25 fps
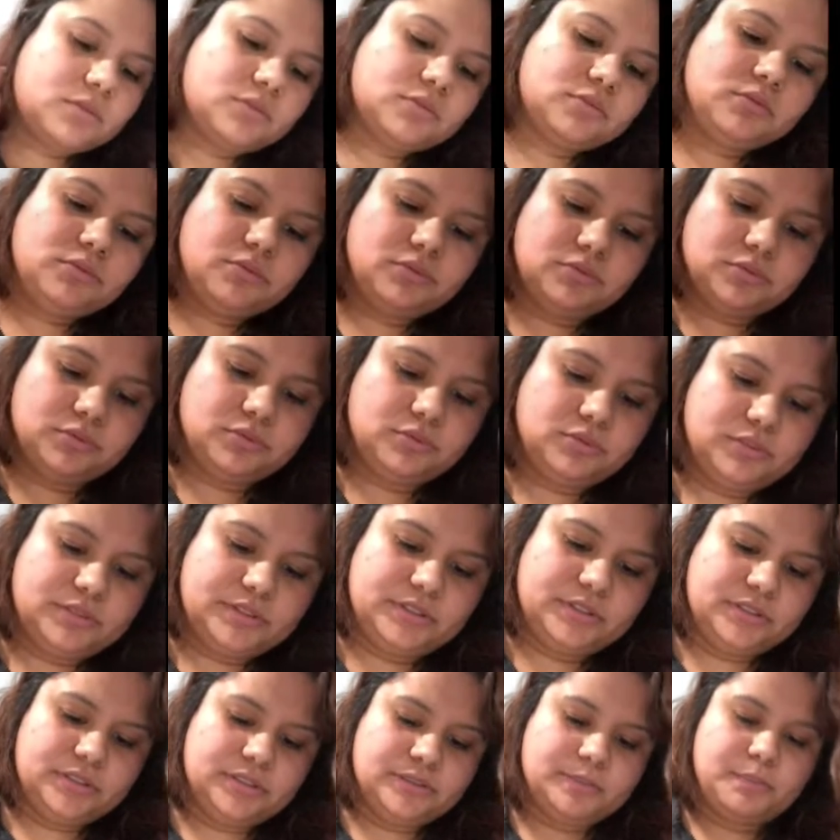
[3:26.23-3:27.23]
Ooh,
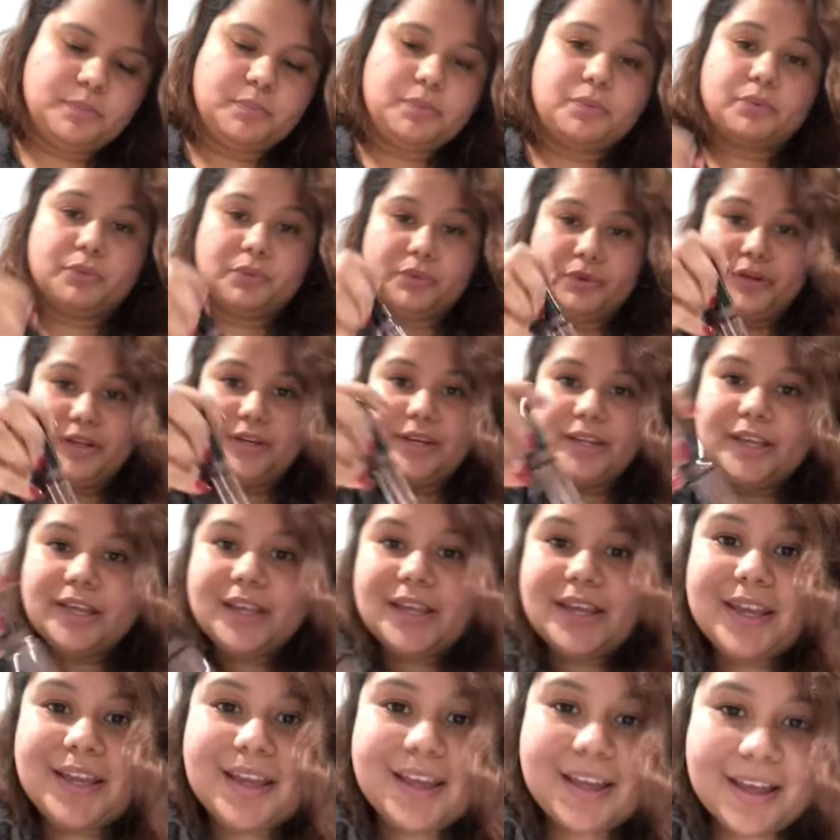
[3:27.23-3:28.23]
this is
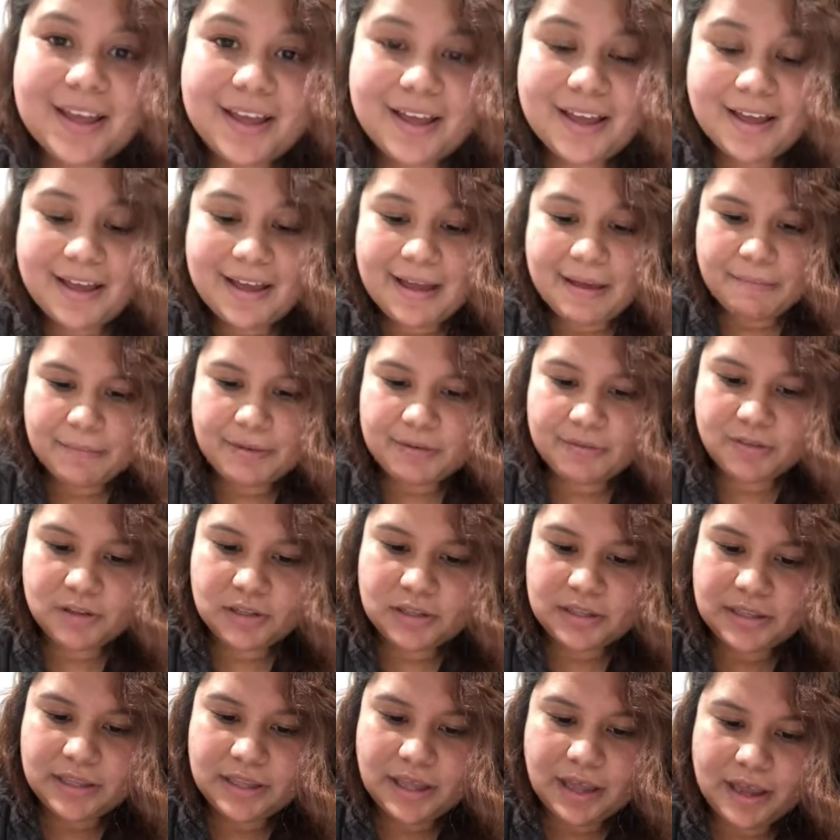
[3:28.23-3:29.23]
pretty. I'm not even
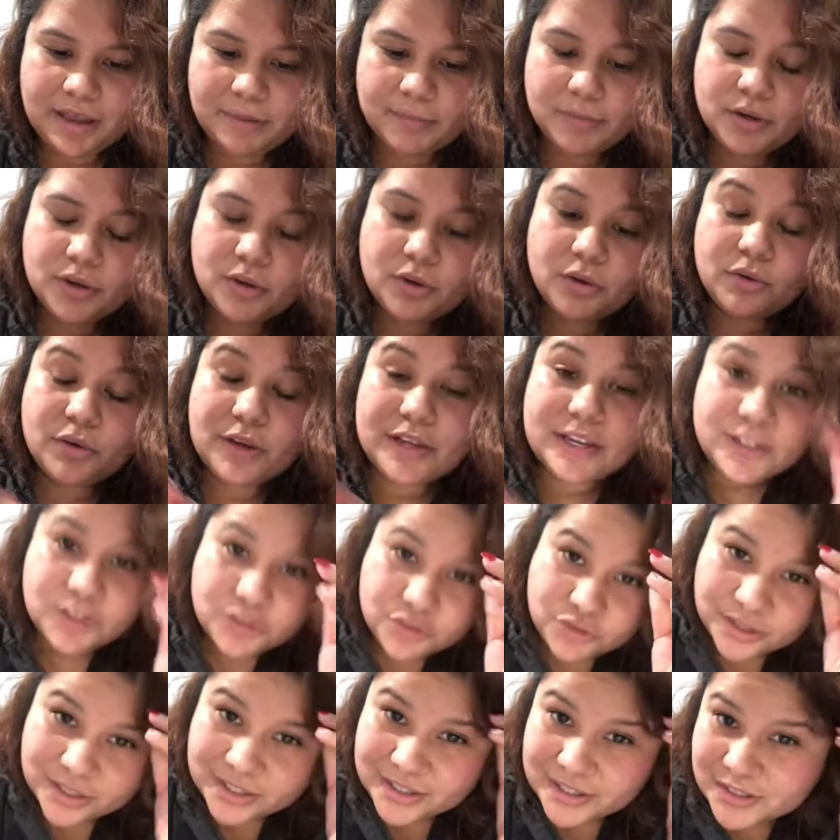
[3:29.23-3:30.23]
gonna lie. I'm gonna go ahead
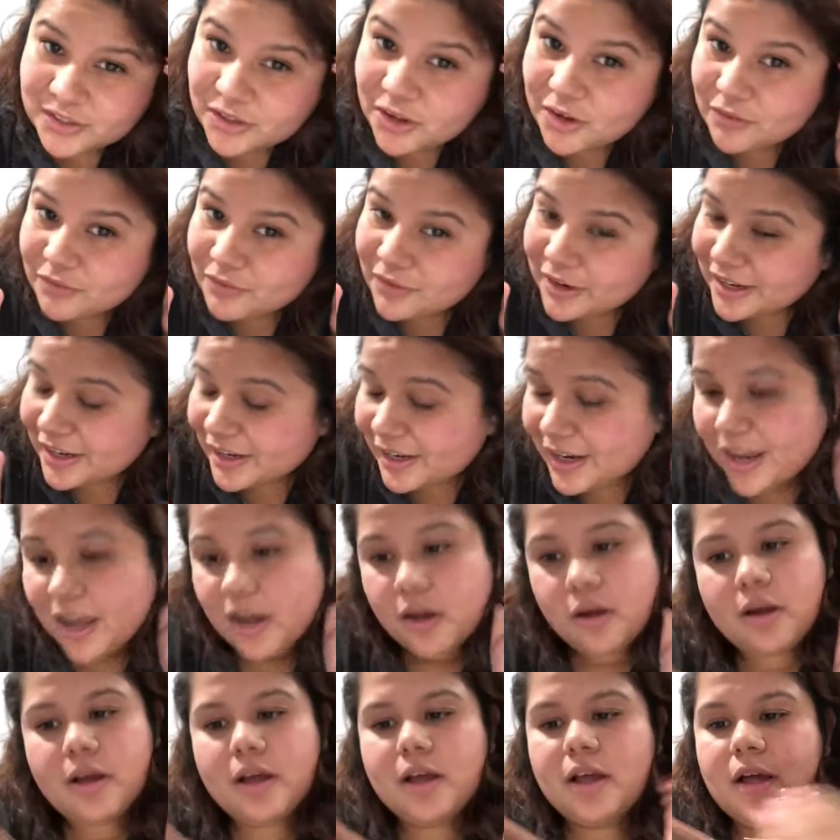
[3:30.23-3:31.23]
and try this on right
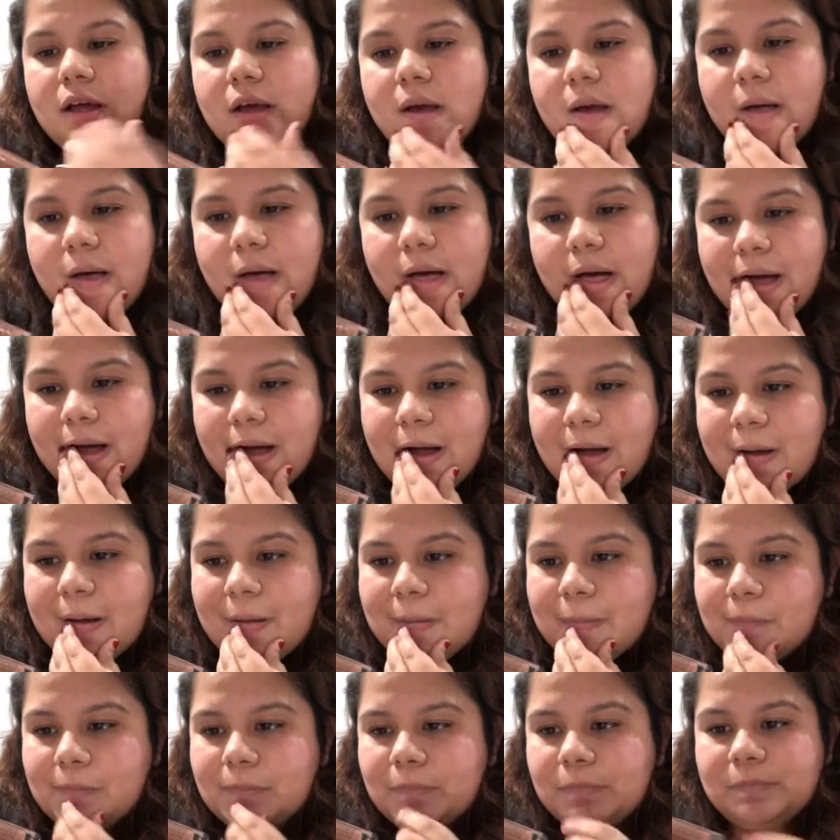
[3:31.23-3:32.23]
now.
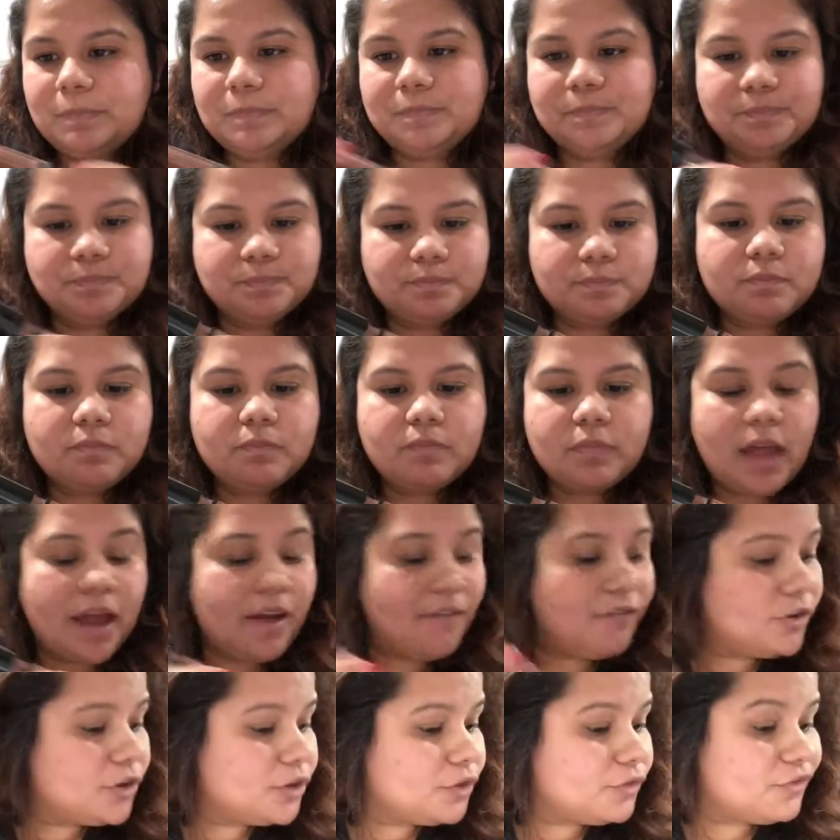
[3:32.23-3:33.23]

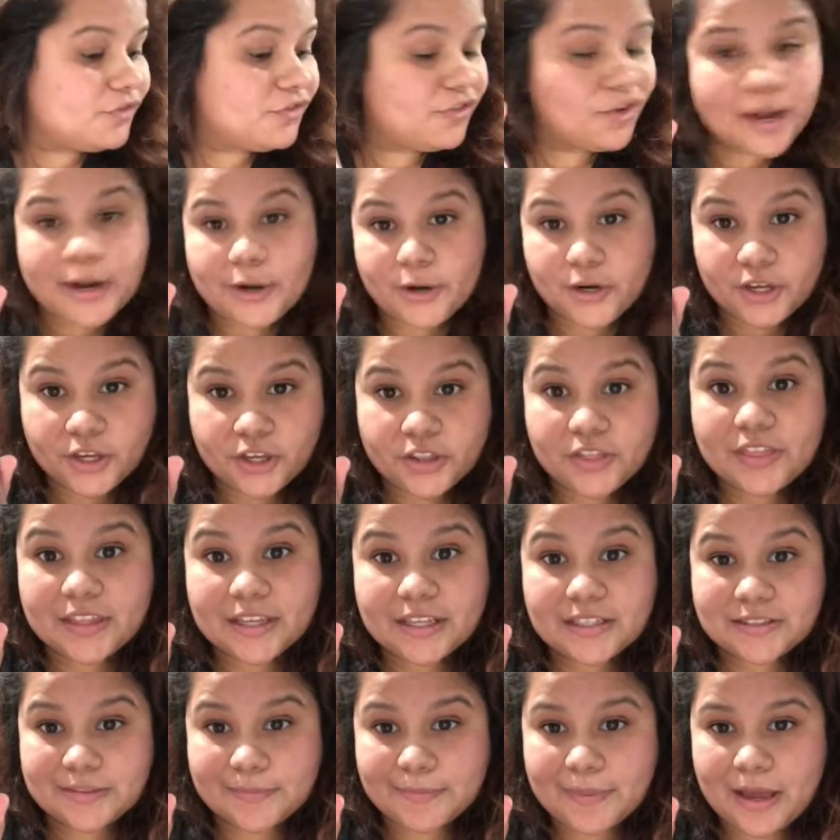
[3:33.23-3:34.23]
I've heard very good
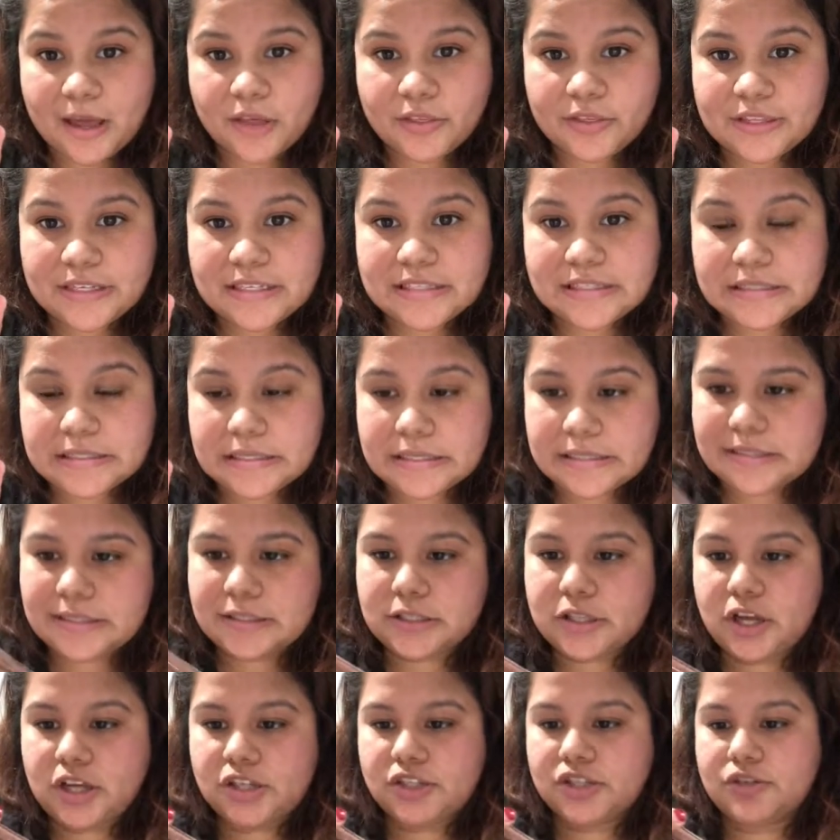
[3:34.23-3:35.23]
things about these NYX
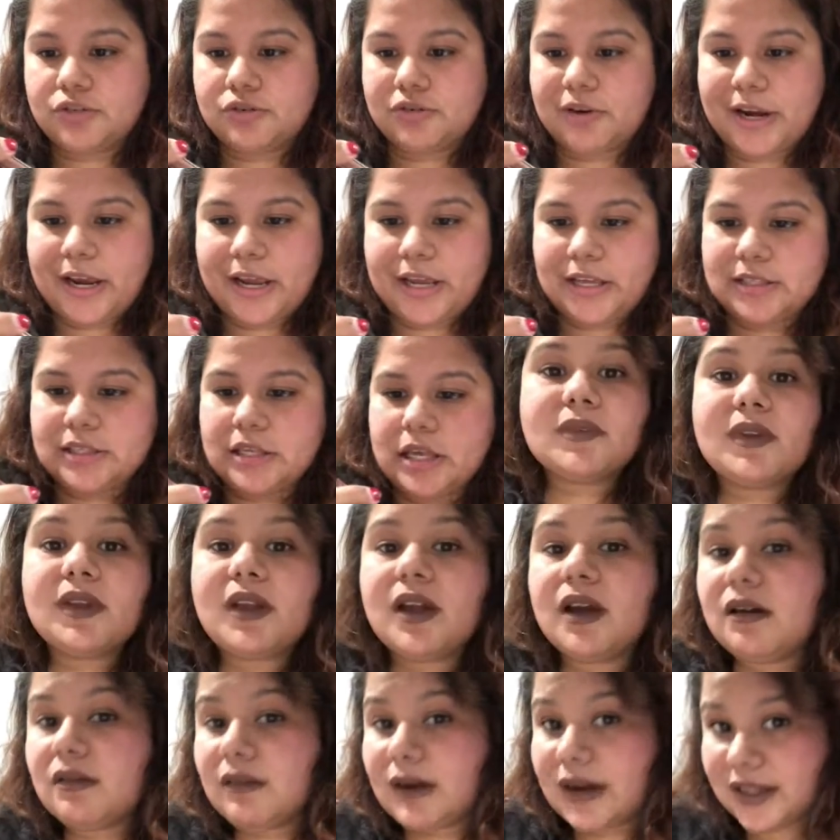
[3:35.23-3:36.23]
lingerie.
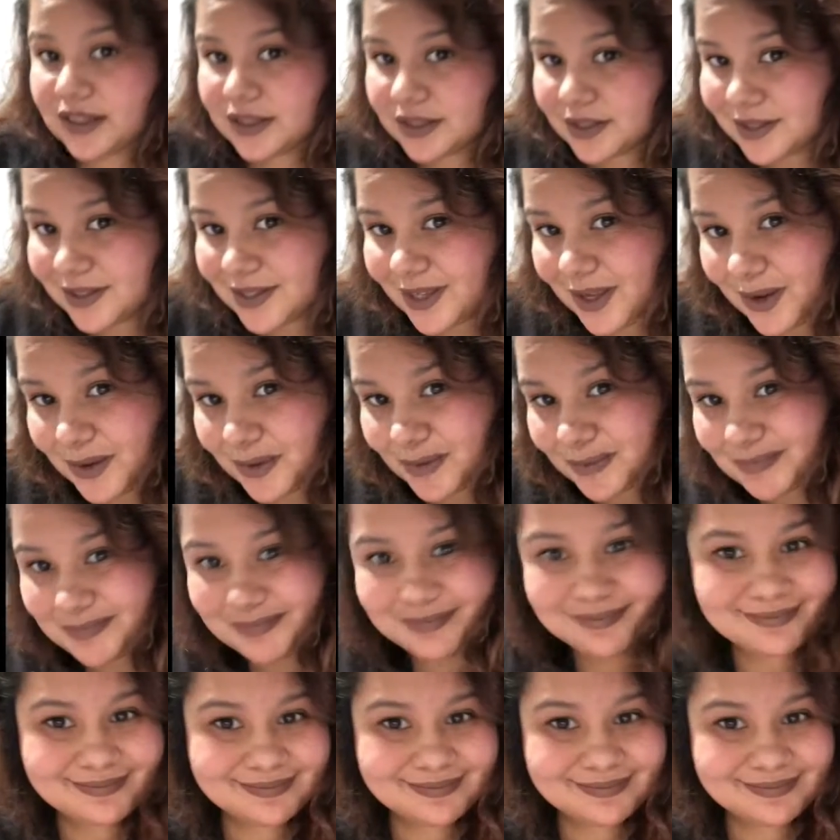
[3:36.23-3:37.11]
All right, so